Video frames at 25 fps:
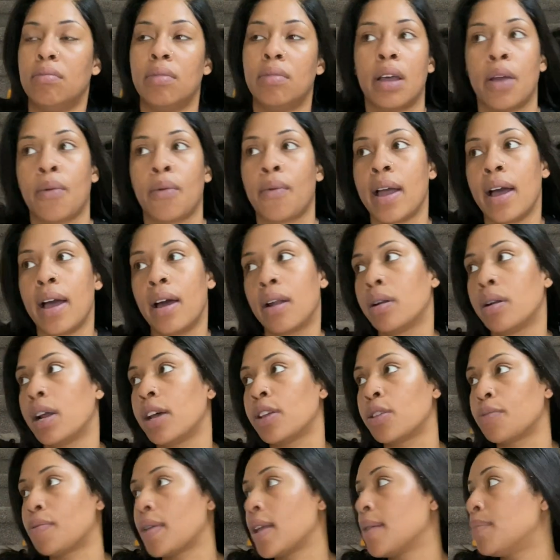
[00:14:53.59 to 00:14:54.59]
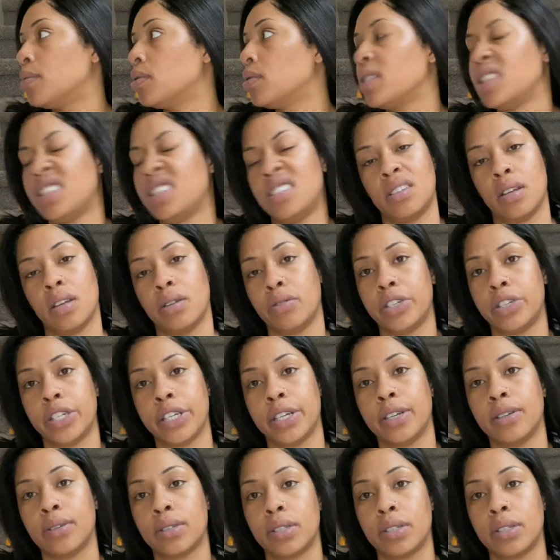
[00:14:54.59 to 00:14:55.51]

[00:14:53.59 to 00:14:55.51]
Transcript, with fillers: around other people, he's so chill.